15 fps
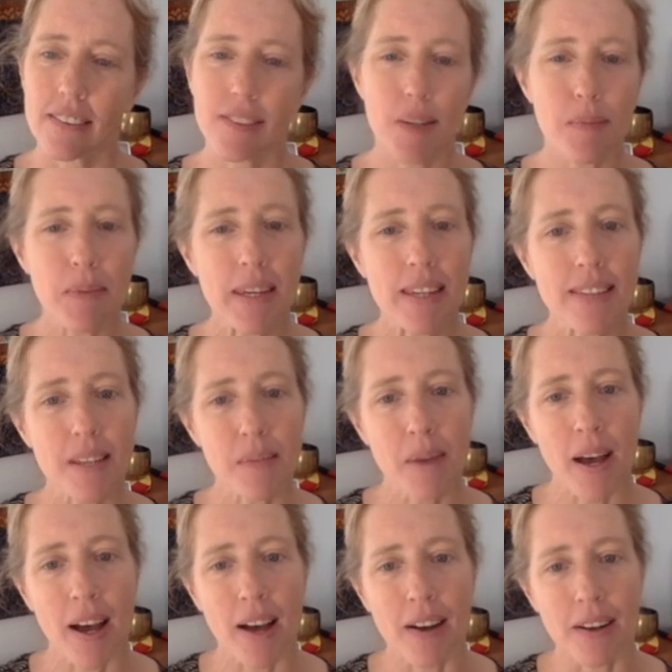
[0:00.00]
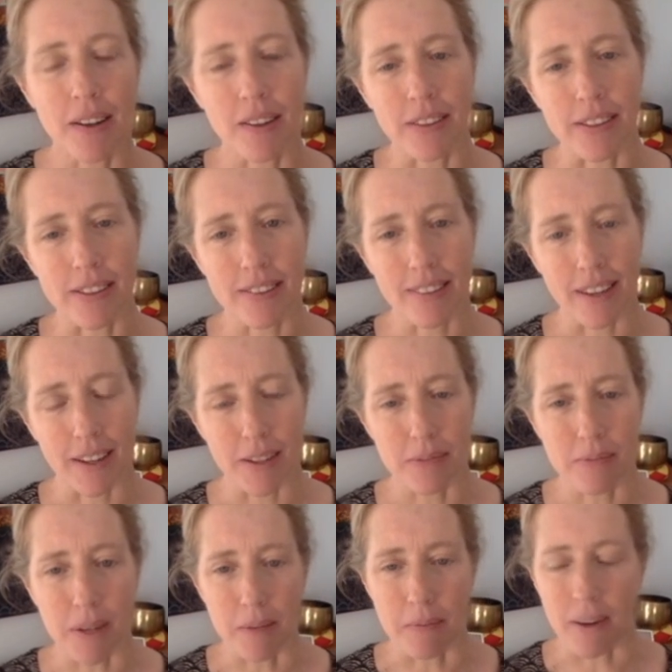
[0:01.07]
to me, somehow, the state of
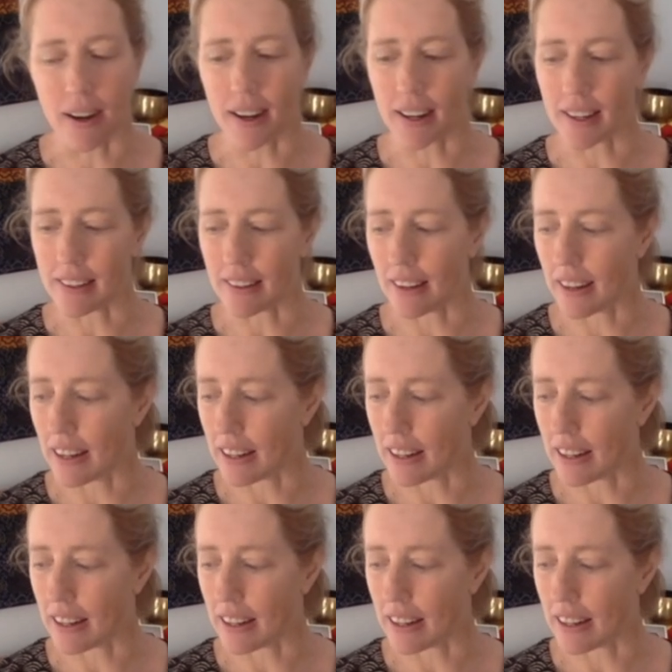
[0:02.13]
my mind